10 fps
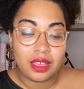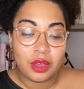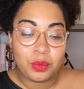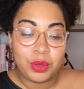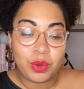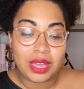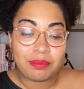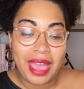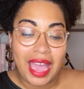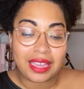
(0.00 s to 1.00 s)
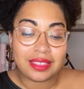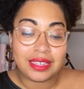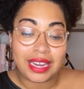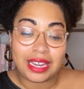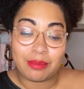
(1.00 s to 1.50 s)
We will unpack the
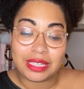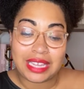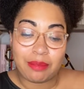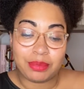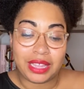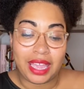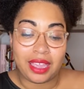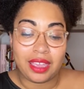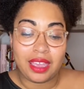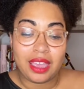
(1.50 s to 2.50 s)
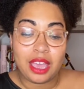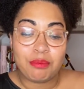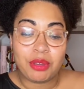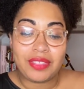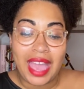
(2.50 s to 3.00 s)
dynamics at play.
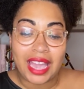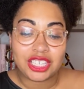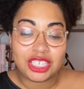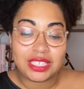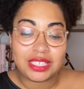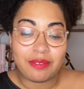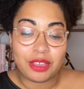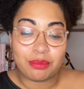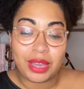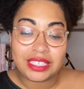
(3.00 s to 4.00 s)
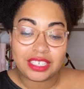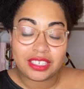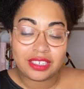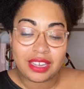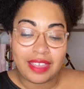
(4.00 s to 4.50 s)
Both the actions of the
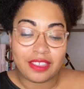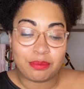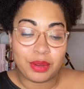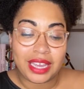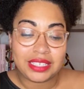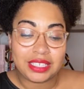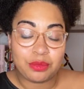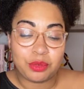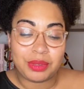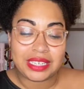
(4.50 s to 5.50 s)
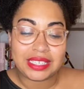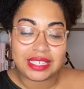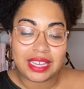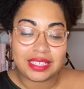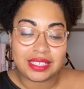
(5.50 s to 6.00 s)
oppressor and the oppressed will be
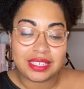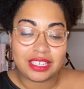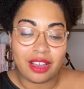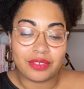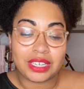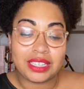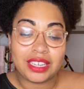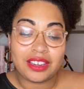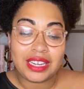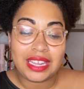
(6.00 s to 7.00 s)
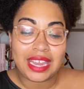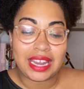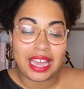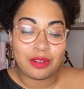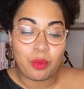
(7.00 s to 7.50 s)
discussed to offer clarity and
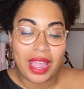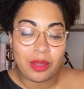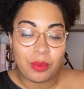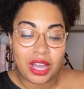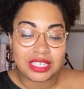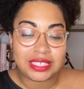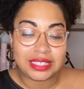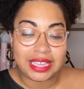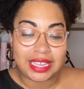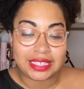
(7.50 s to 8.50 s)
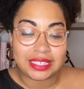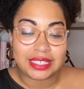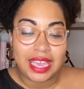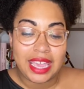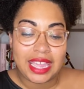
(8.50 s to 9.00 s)
unwhitewashed lens
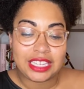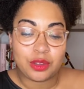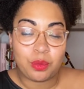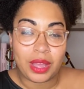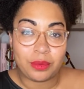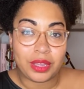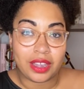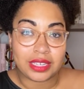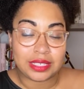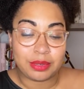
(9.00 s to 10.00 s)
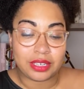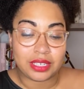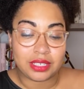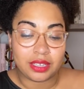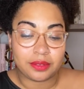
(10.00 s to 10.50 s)
into what we are
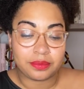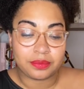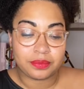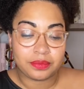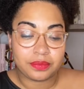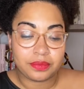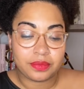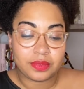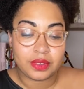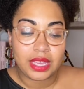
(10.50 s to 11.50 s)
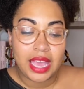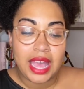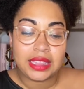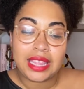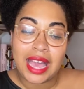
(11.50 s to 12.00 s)
experiencing.
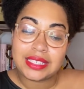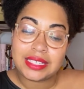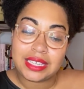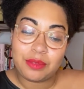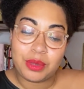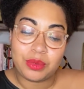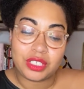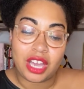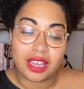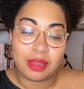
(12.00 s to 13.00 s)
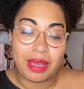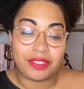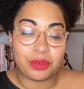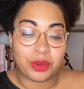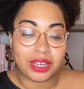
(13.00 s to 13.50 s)
Lastly, we will talk about the
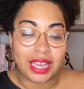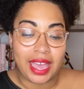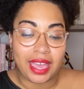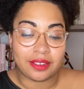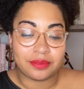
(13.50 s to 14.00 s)
work ahead.